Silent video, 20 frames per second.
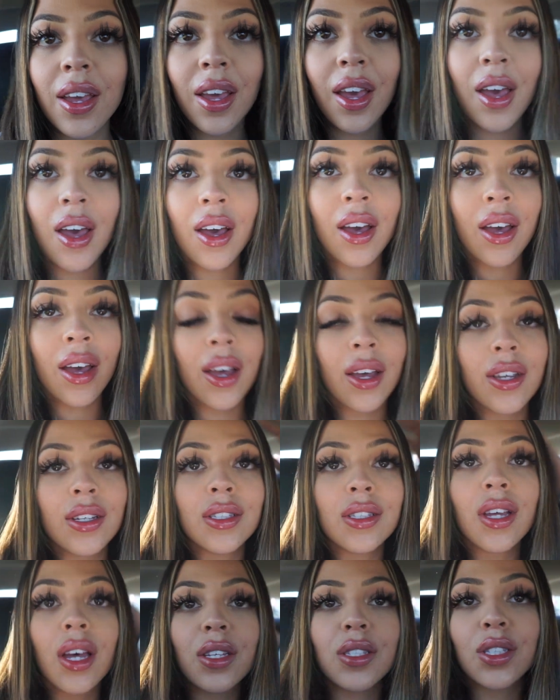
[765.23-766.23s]
Hey
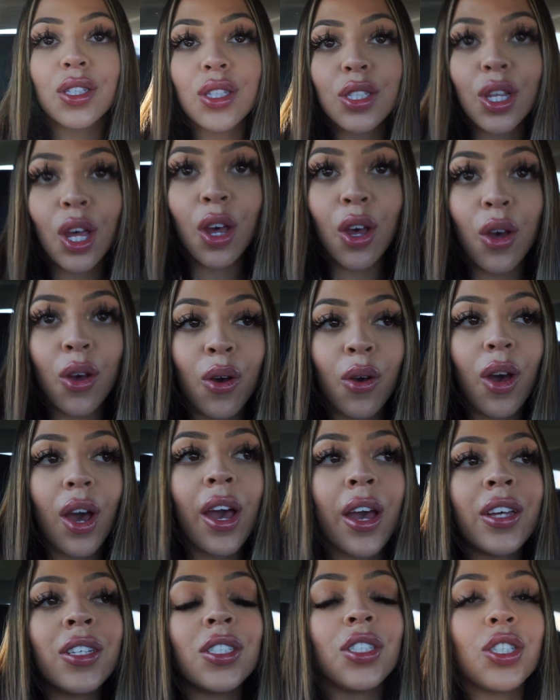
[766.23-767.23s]
guys, so
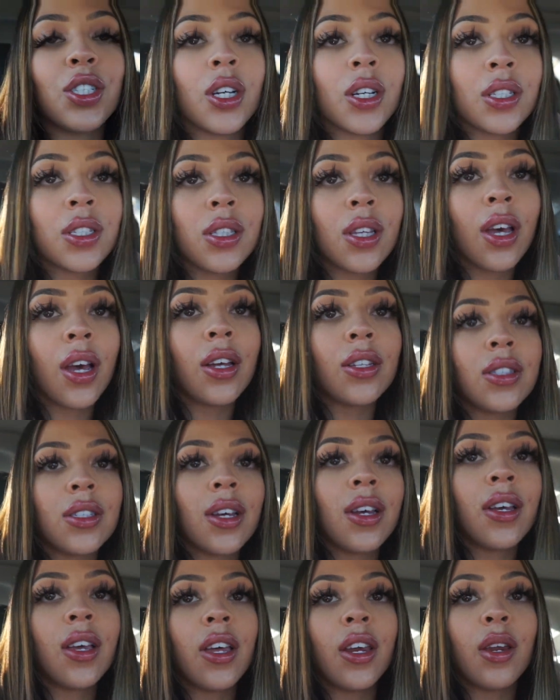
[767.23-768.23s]
I just got
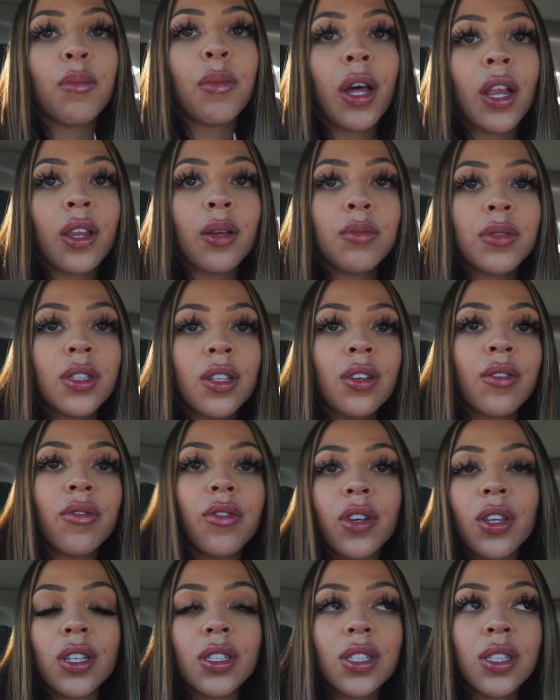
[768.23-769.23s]
done getting my lips done
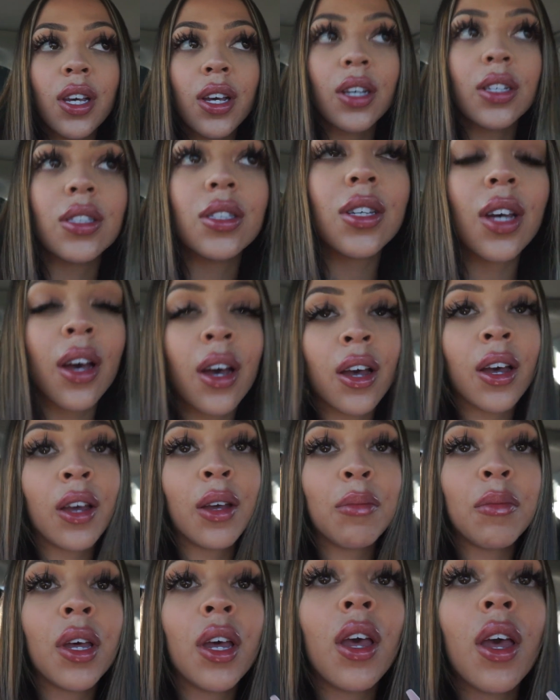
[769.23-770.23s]
for the second
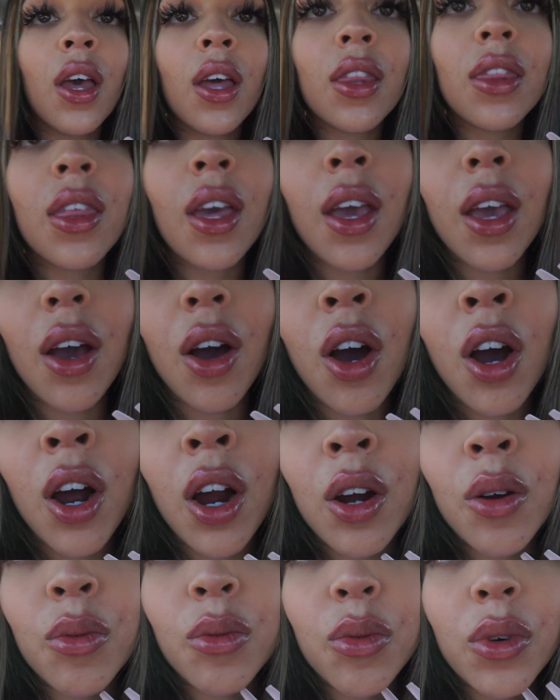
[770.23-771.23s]
time. They
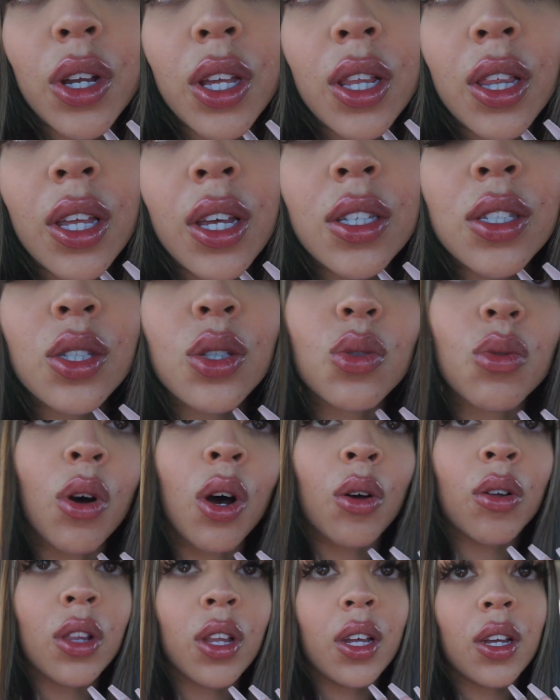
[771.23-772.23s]
are really
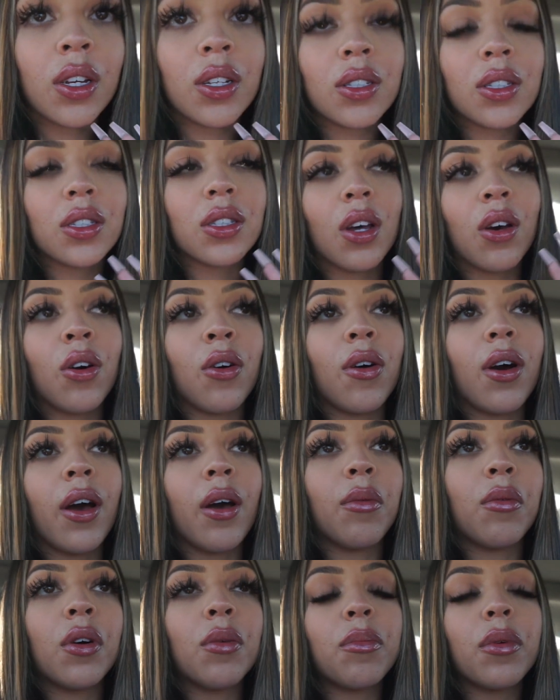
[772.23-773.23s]
swollen, so I
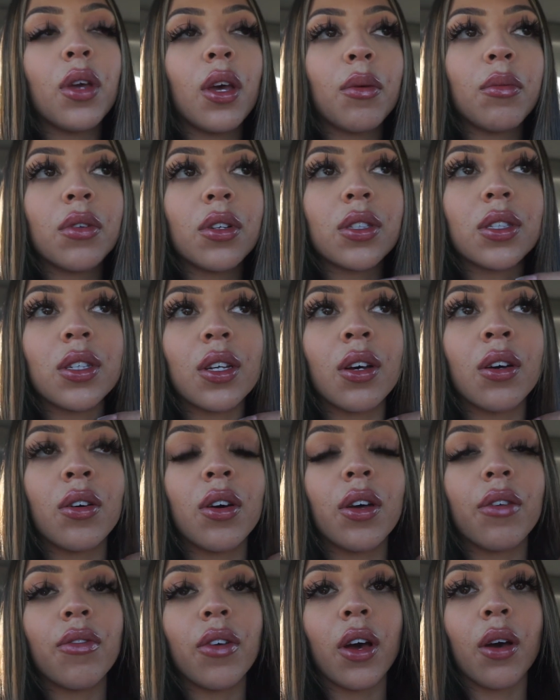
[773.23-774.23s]
won't be able to tell
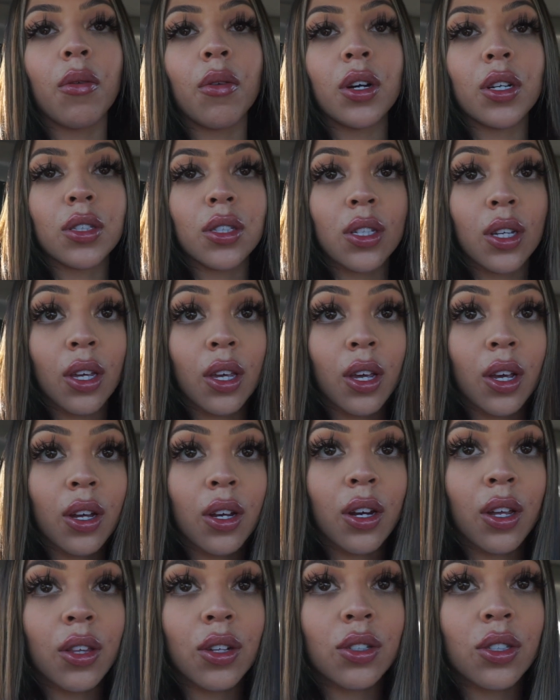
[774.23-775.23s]
if I want to get
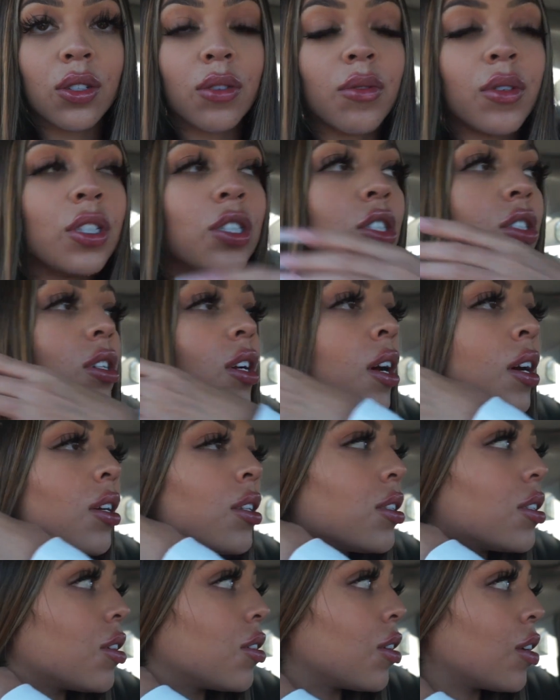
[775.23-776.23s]
another syringe or not
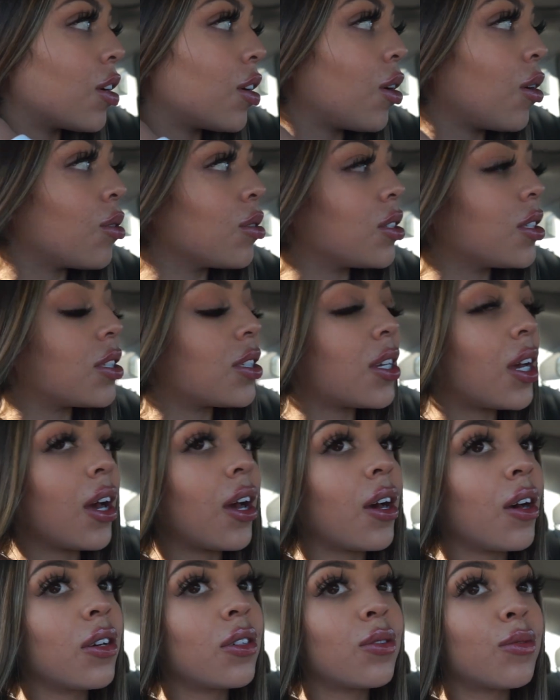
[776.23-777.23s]
until it goes
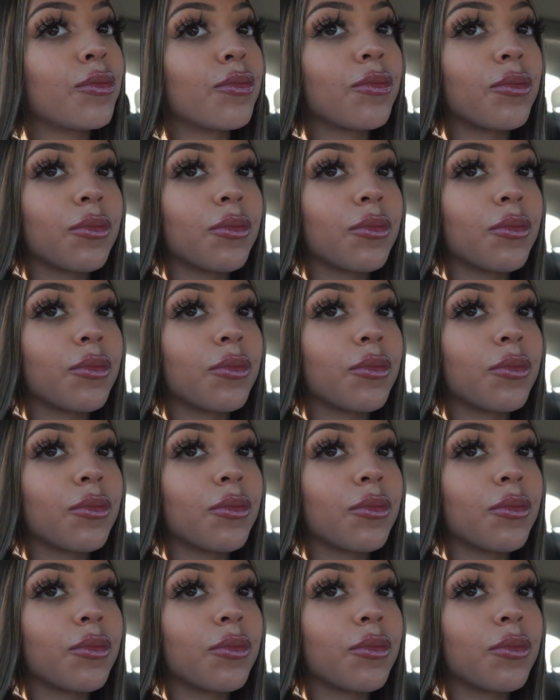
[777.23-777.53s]
down.